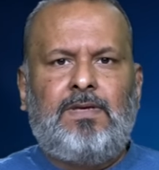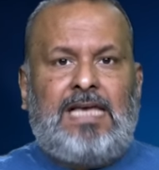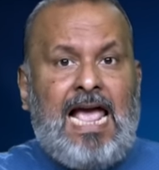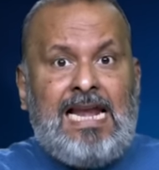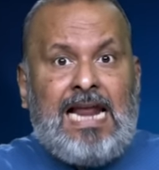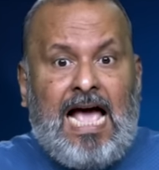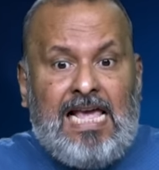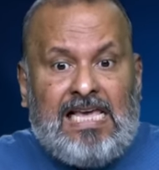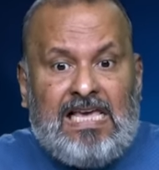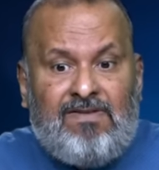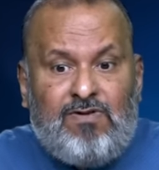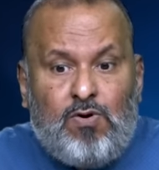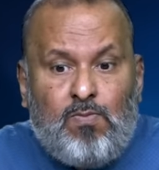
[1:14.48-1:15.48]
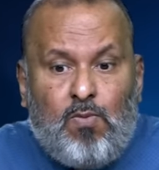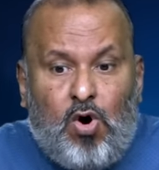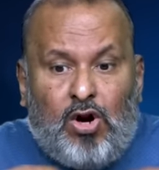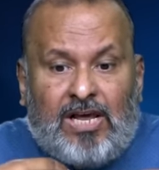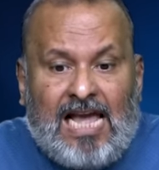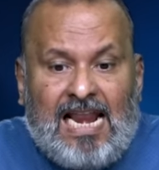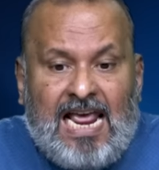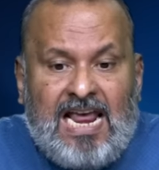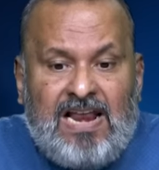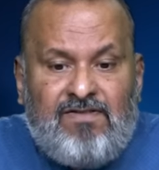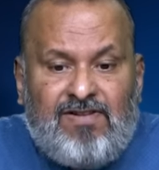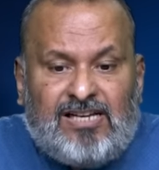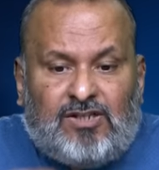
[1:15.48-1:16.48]
Can I give you more? Can I
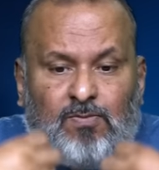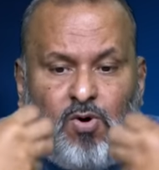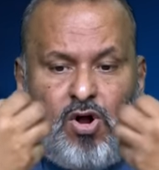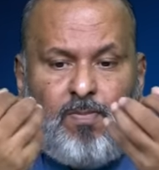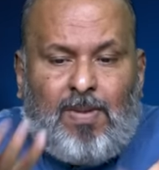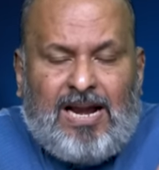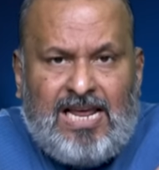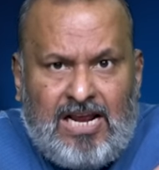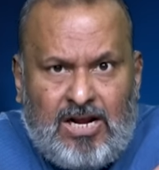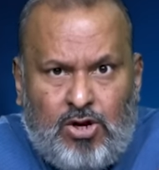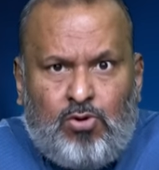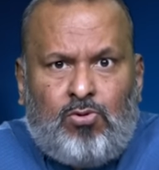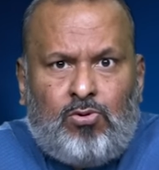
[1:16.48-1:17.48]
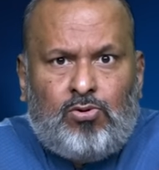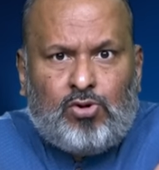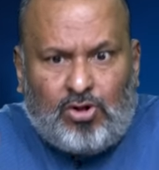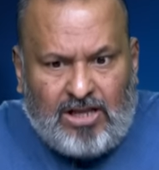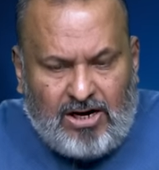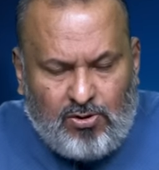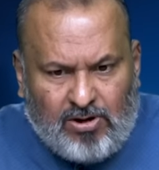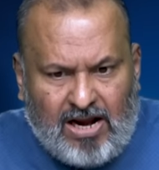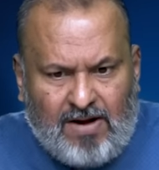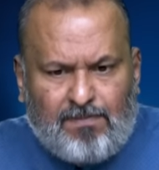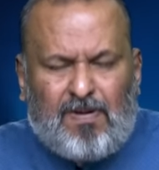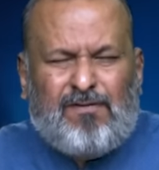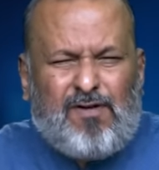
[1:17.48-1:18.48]
invest more money in you so that you
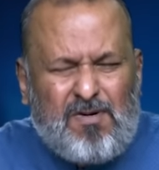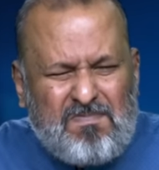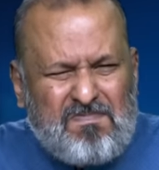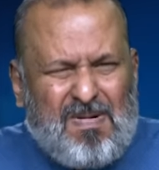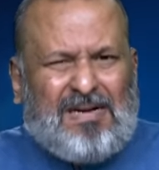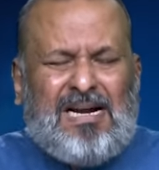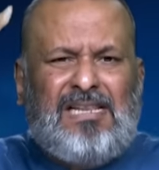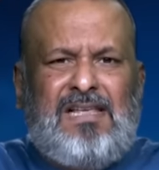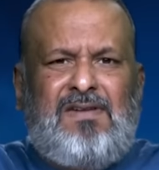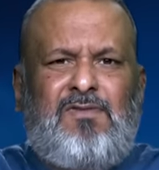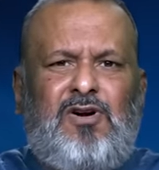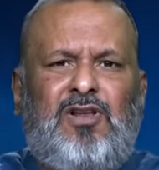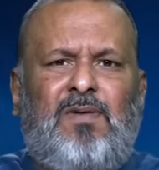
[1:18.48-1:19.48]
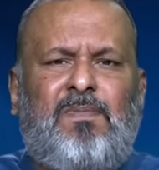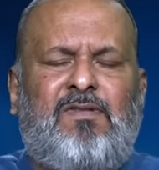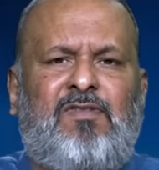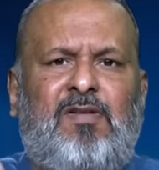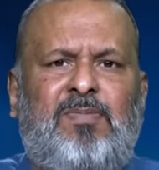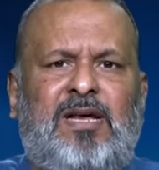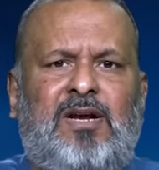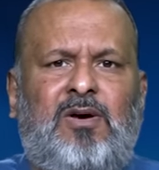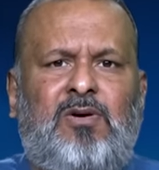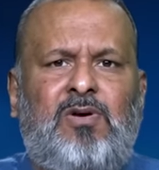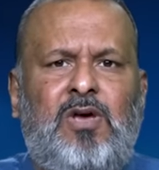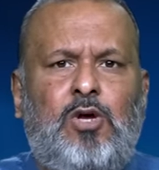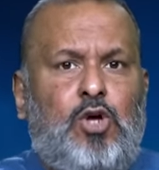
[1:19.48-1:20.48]
can perform better than what you are performing now?
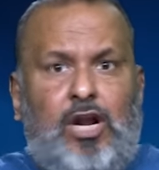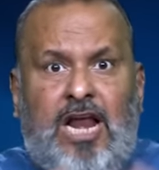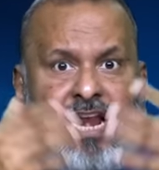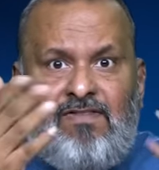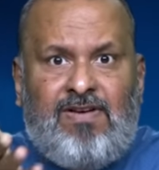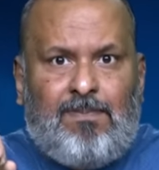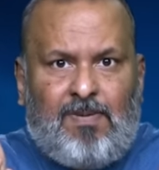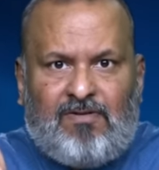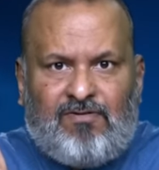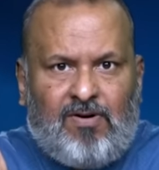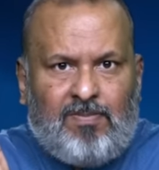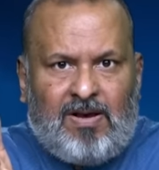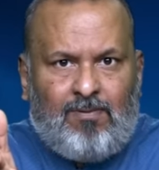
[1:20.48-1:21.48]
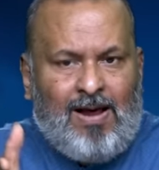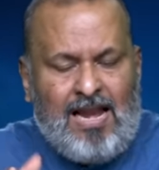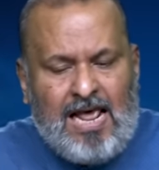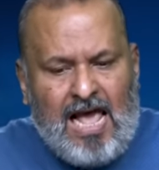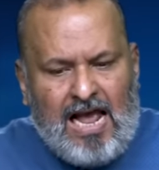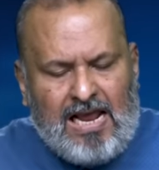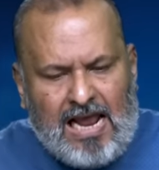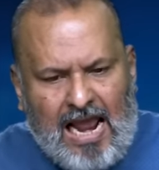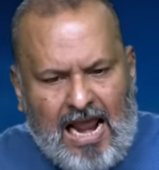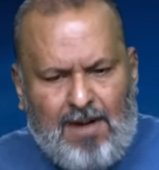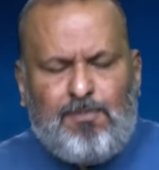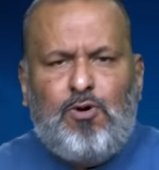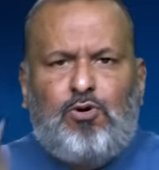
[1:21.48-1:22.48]
You are anyway performing well.
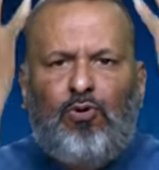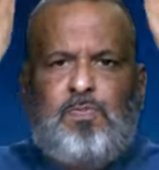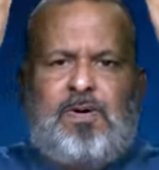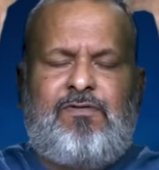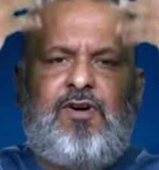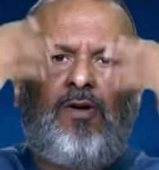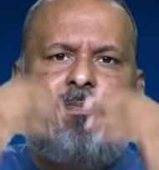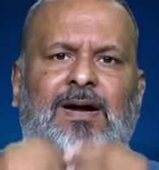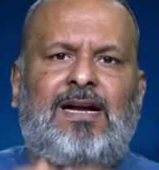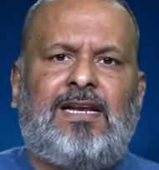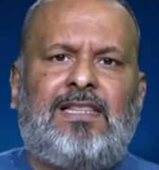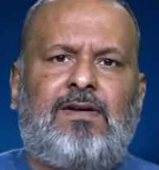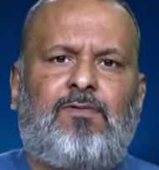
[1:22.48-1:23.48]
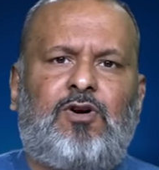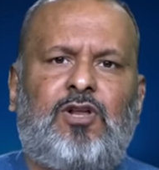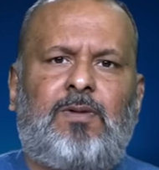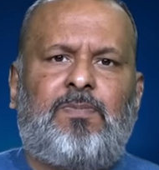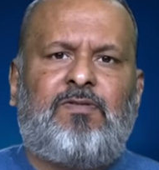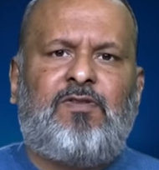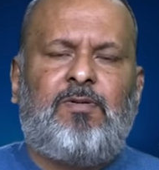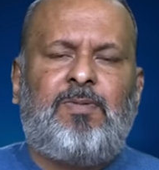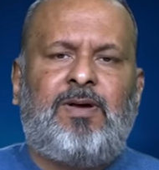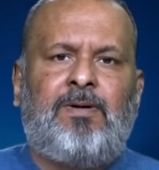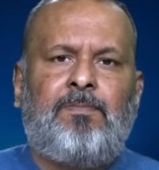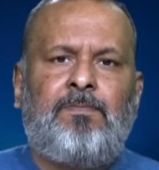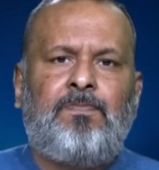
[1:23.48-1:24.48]
Help you to perform better than what you are performing."